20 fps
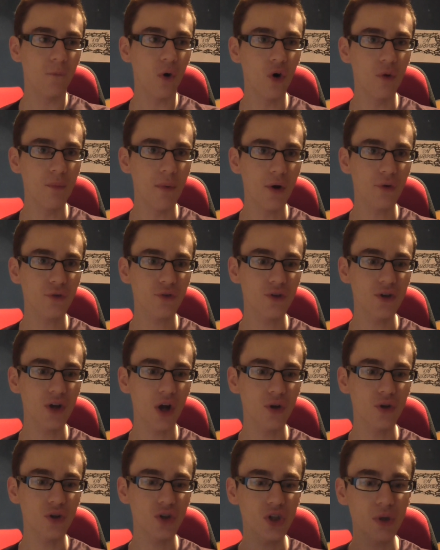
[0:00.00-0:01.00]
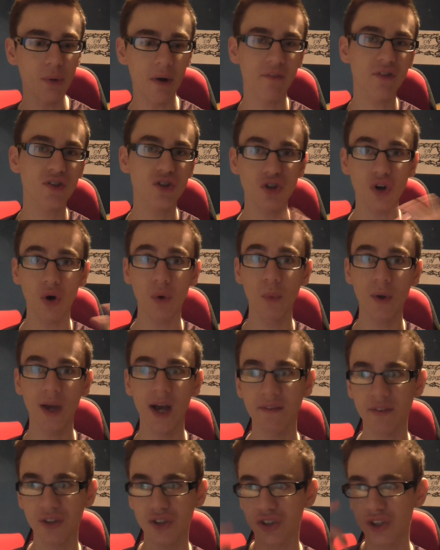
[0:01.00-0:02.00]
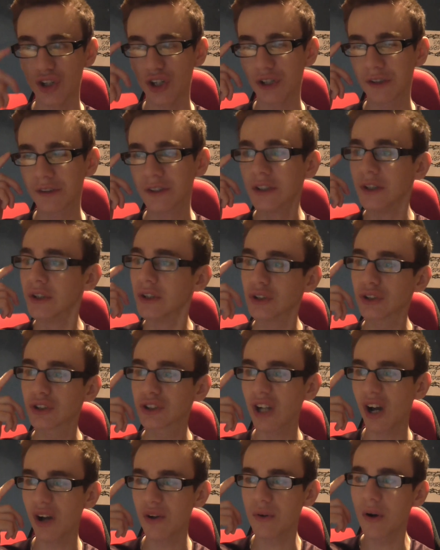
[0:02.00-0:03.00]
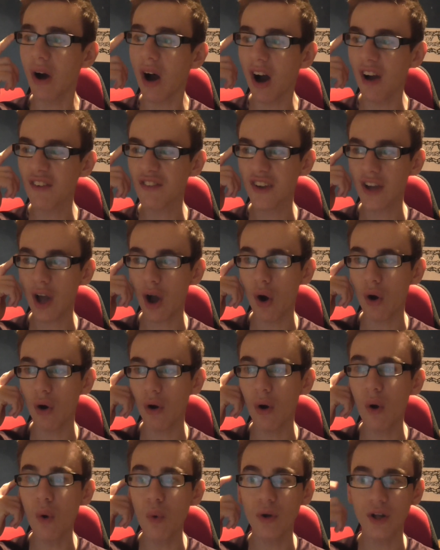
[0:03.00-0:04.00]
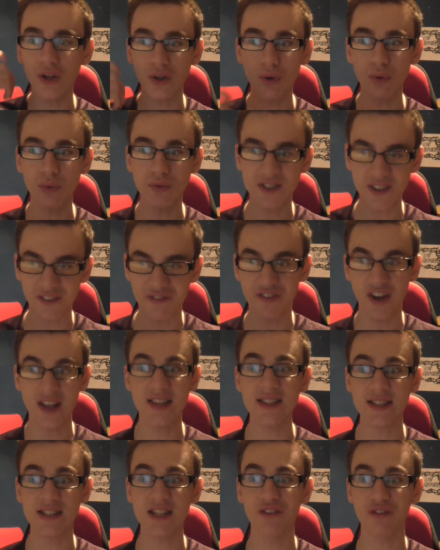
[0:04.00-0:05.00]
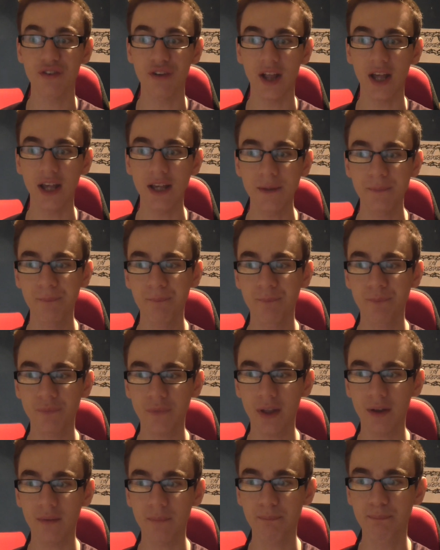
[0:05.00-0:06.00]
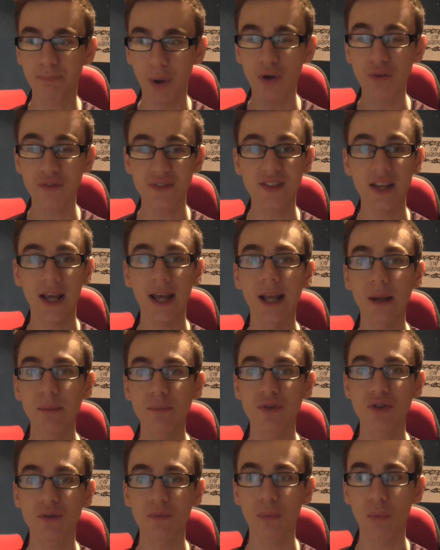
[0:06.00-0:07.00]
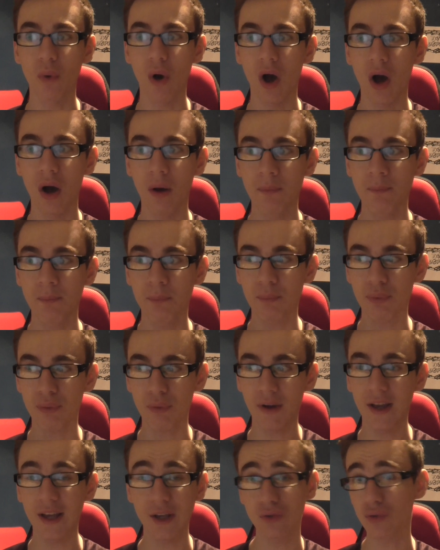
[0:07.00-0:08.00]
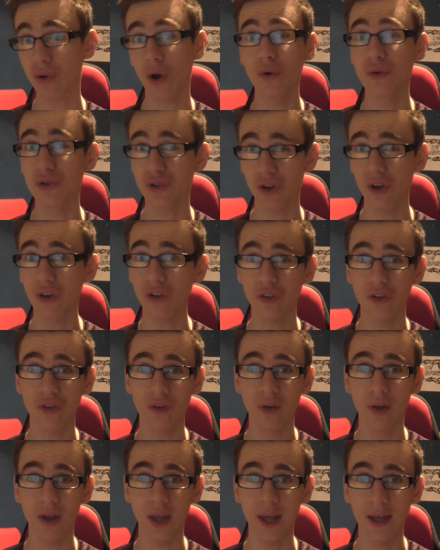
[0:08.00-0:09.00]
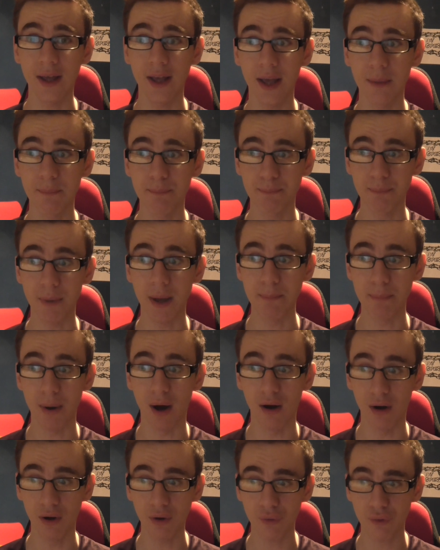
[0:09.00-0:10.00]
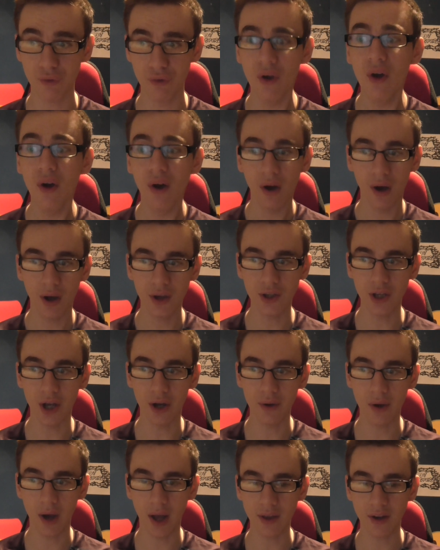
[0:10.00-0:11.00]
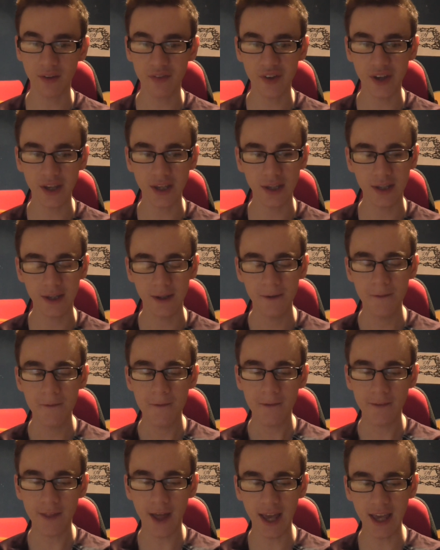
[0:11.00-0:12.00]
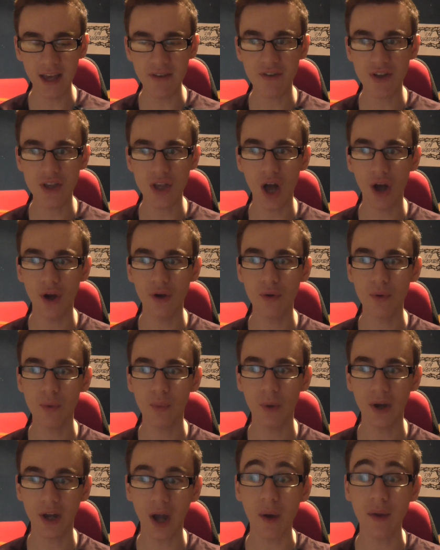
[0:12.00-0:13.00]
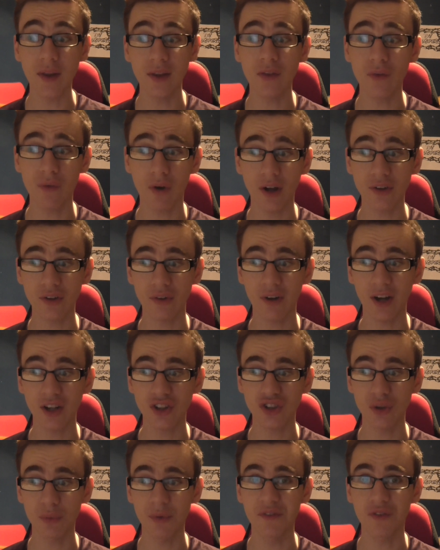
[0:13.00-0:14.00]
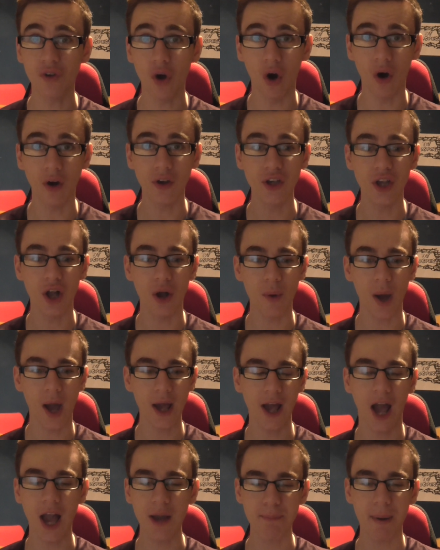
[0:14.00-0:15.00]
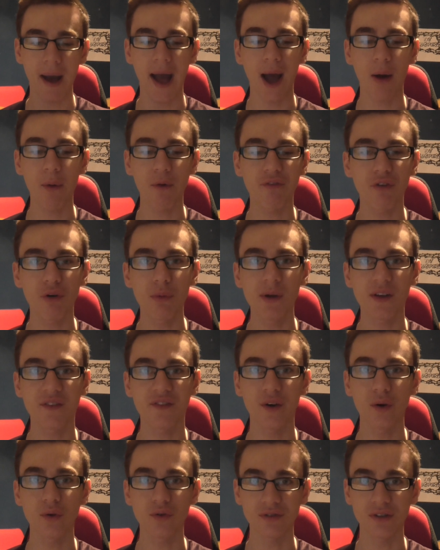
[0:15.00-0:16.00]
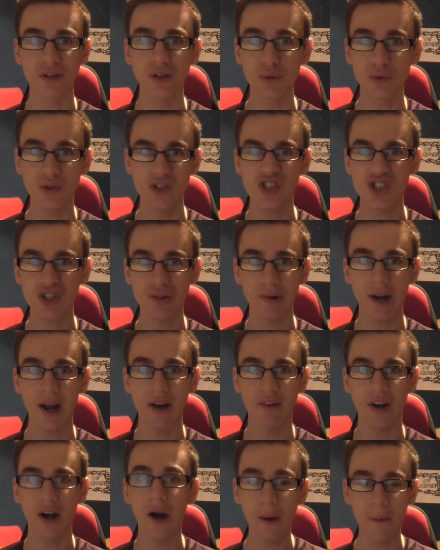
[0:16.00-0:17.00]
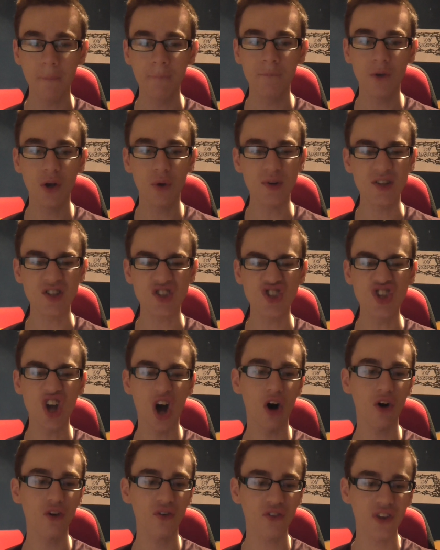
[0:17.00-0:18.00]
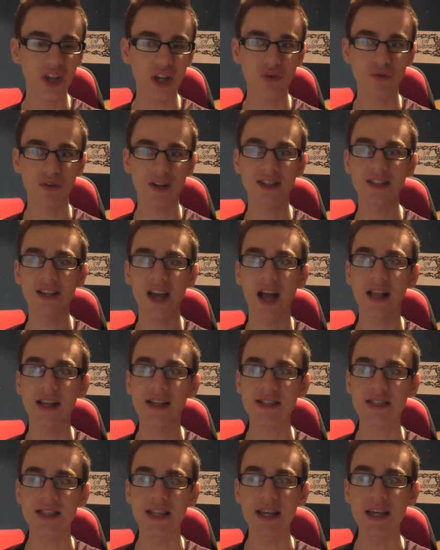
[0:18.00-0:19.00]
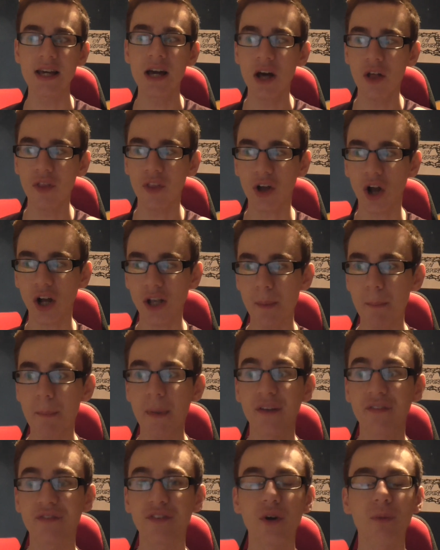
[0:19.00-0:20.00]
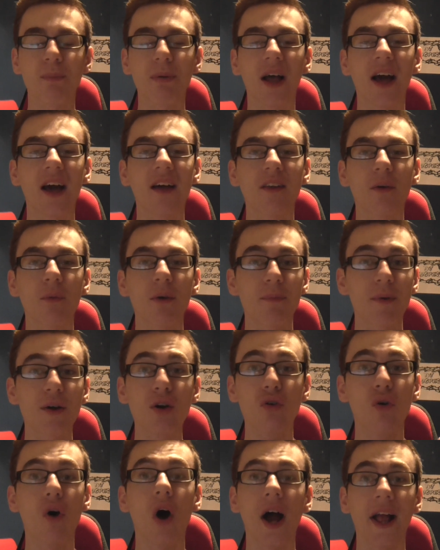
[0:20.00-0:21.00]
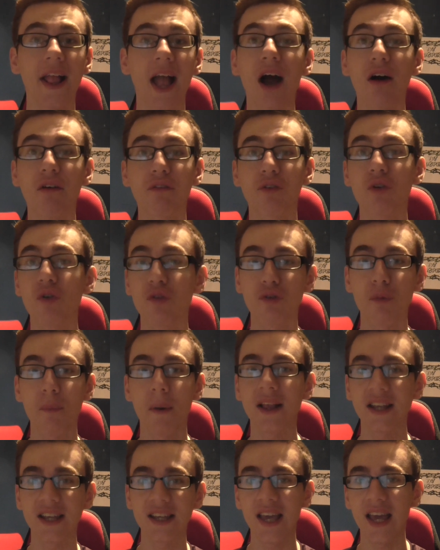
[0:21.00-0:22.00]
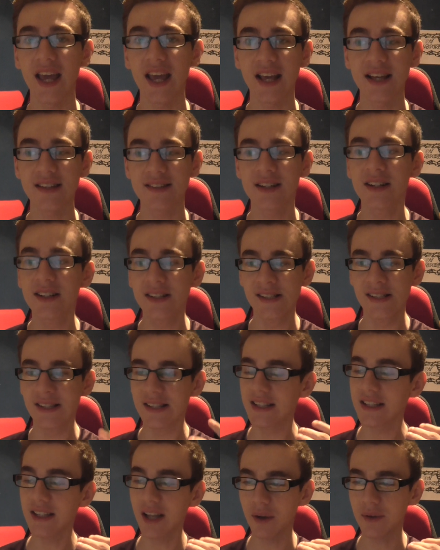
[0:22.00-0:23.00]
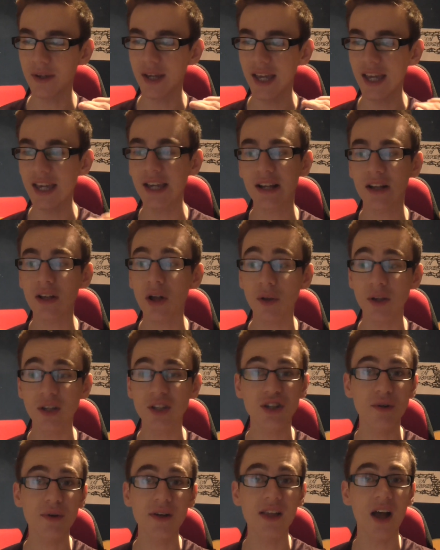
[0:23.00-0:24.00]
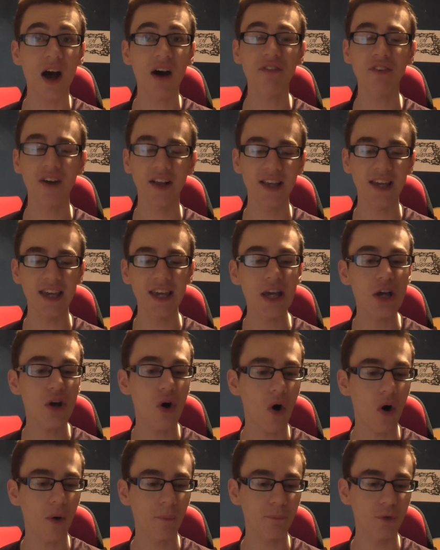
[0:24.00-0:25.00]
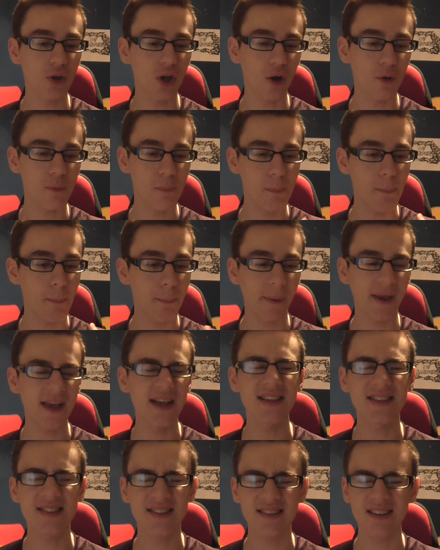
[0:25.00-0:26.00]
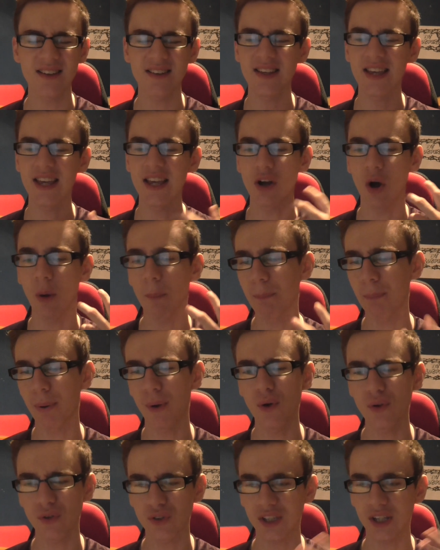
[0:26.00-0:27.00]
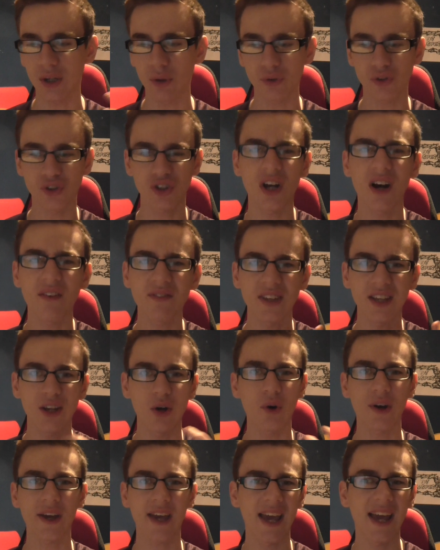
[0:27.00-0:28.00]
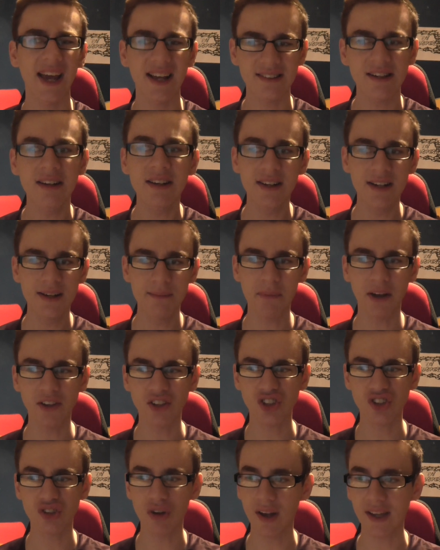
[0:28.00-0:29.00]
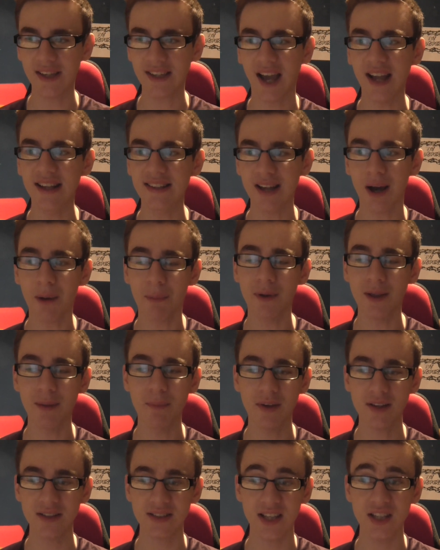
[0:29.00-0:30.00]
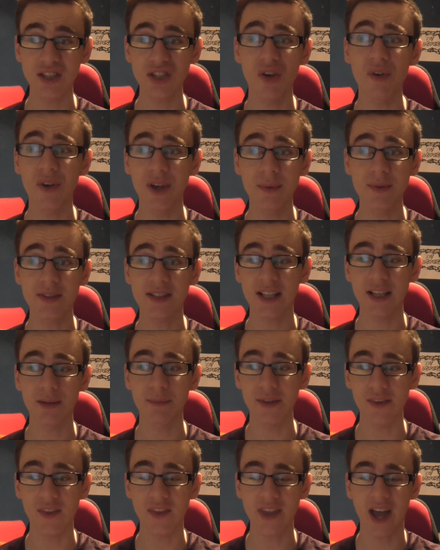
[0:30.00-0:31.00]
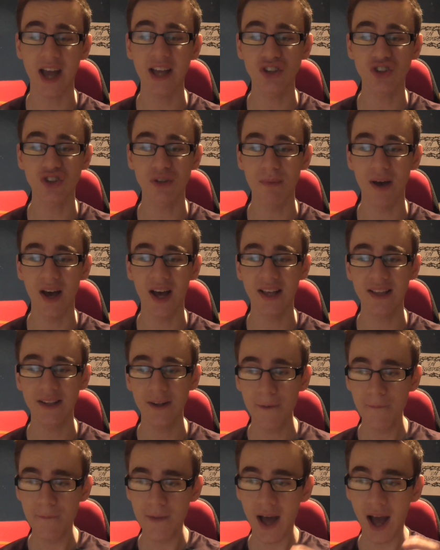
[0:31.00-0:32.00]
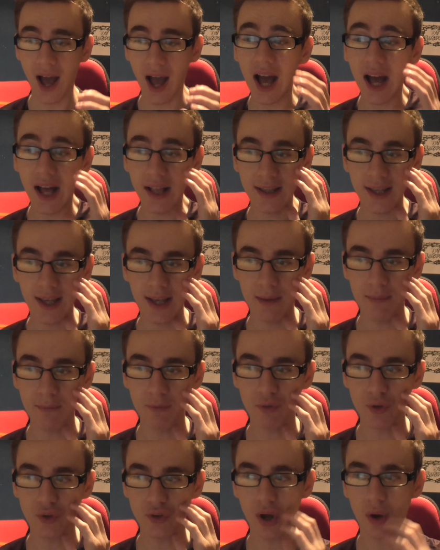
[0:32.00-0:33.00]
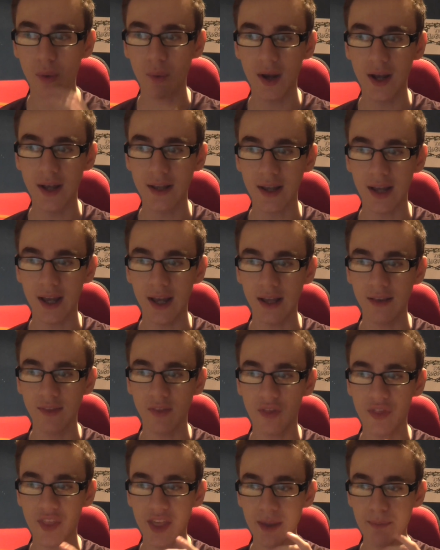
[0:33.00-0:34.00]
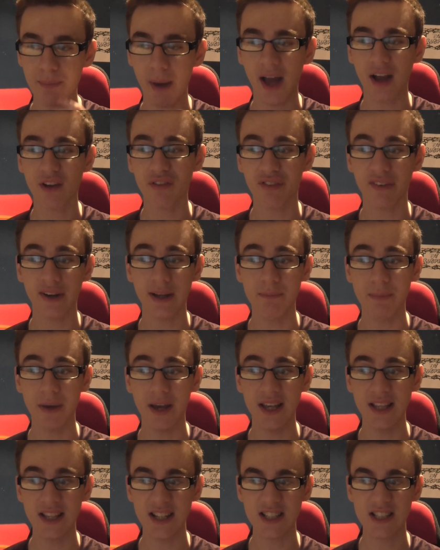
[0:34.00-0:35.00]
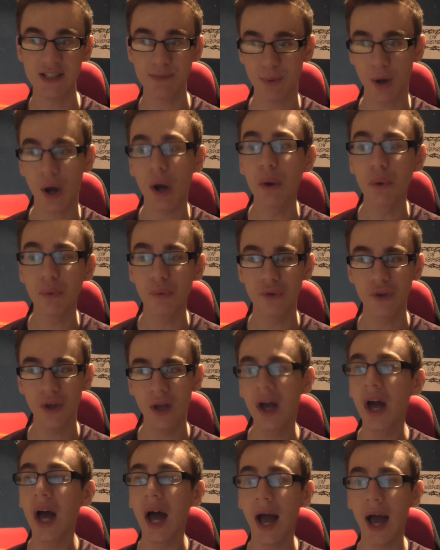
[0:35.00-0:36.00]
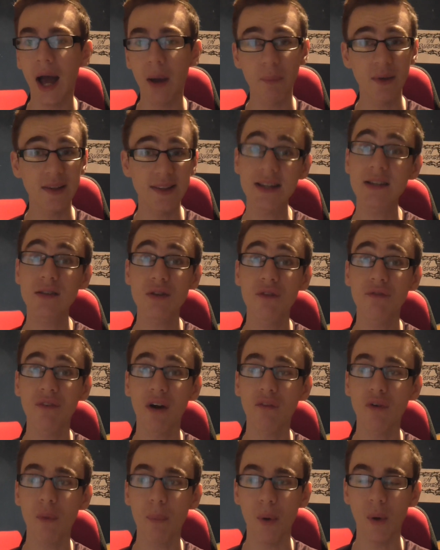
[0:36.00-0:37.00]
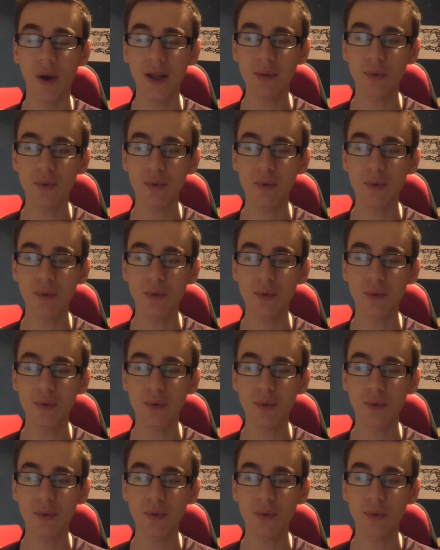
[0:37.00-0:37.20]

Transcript: almost, you have a shot, we have a shot. So I think all in all, defensively, both teams were pretty atrocious in parts. And I think that even though we're going in the right direction, we've got, a powerful midfielder in Lucas Torreira, who is nasty, gritty, and is the kind of midfield player that we've been crying out for many years. He can only do enough, and he got, beaten, he got pushed, he got shoved, he got kicked. Manchester United gained up on him because they knew he was going to be the danger man, and it resulted in the back three being exposed, and we did look vulnerable,